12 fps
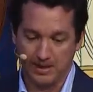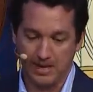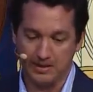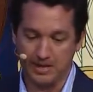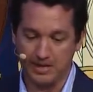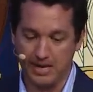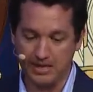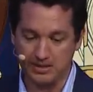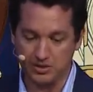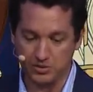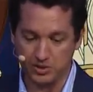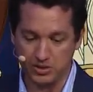and then
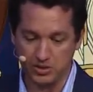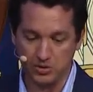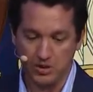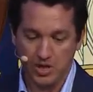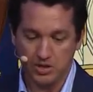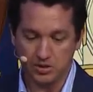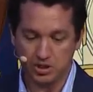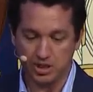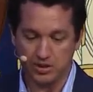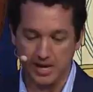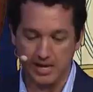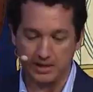1822, you
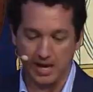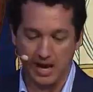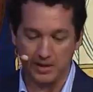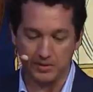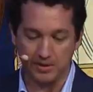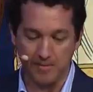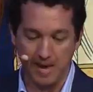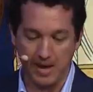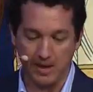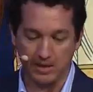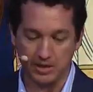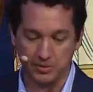shall not lie with a
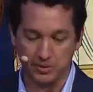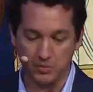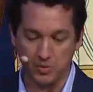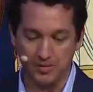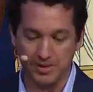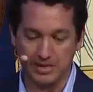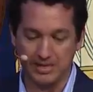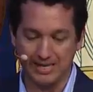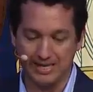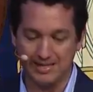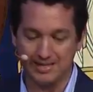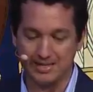male as with a woman,
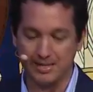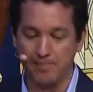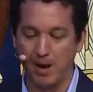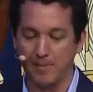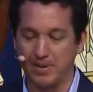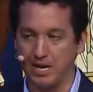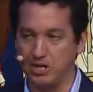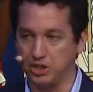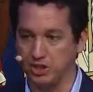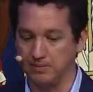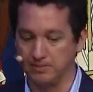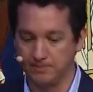it is an
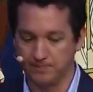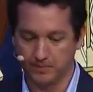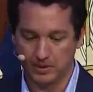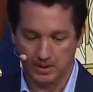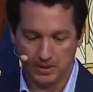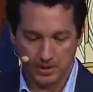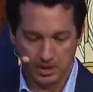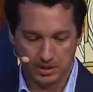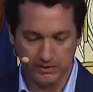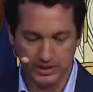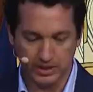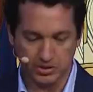abomination.
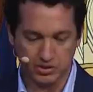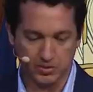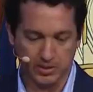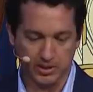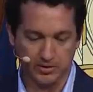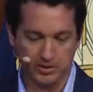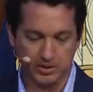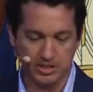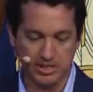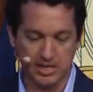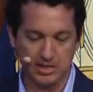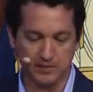Leviticus
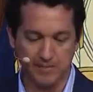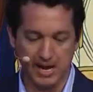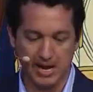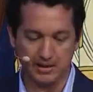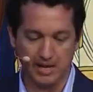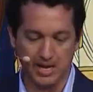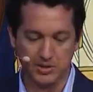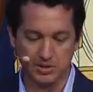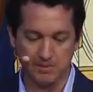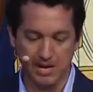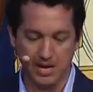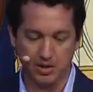20:13, if a man lies
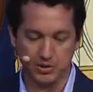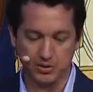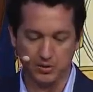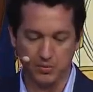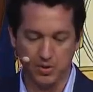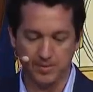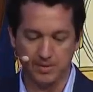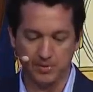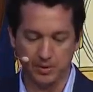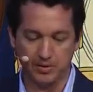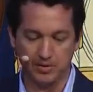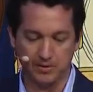with a male as with a woman,
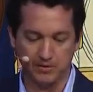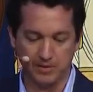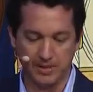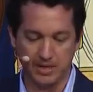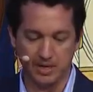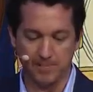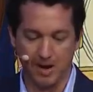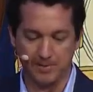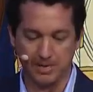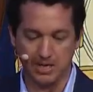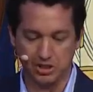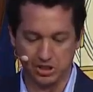both of them have committed an
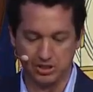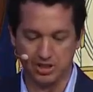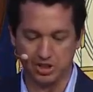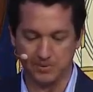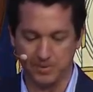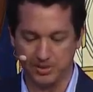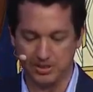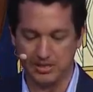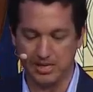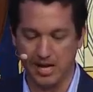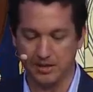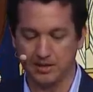abomination, they shall be put to
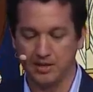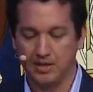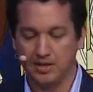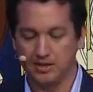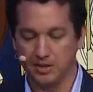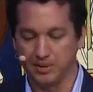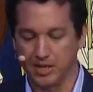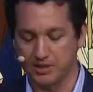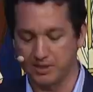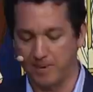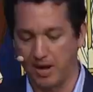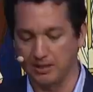death, their blood
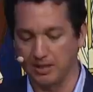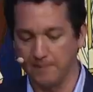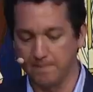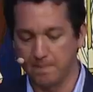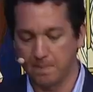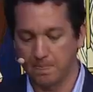is upon them.